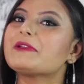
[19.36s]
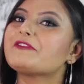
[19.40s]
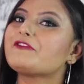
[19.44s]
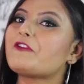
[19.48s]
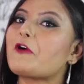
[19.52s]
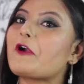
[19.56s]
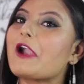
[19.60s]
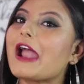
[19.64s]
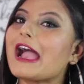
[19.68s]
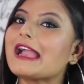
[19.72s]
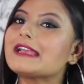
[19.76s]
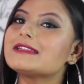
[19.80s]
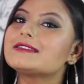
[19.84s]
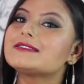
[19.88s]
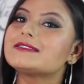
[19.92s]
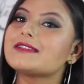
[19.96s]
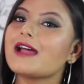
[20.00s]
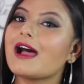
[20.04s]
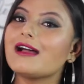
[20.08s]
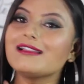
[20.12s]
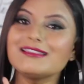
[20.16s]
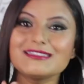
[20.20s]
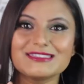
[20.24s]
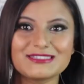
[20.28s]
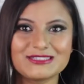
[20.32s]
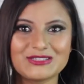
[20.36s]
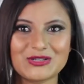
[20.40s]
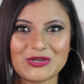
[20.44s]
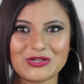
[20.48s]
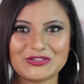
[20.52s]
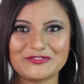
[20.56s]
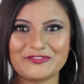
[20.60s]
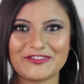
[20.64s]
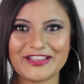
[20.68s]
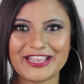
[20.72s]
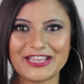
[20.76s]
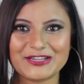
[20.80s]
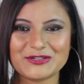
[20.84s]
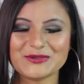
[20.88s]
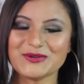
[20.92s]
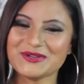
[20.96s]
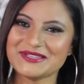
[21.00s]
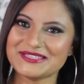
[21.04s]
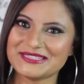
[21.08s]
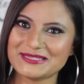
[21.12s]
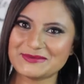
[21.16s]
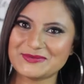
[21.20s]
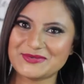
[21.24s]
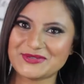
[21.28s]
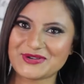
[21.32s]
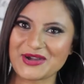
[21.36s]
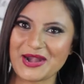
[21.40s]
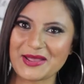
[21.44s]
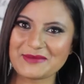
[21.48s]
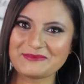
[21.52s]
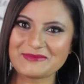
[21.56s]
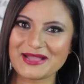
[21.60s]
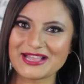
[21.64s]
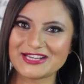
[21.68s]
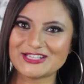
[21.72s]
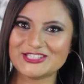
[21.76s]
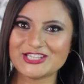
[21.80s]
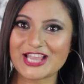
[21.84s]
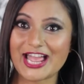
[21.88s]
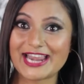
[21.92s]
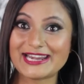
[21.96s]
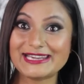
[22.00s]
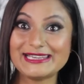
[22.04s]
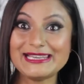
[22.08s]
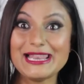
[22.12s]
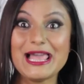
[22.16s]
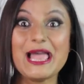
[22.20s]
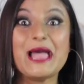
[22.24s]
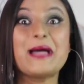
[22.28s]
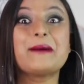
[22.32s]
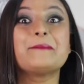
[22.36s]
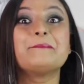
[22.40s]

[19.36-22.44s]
before I start, don't forget to subscribe my channel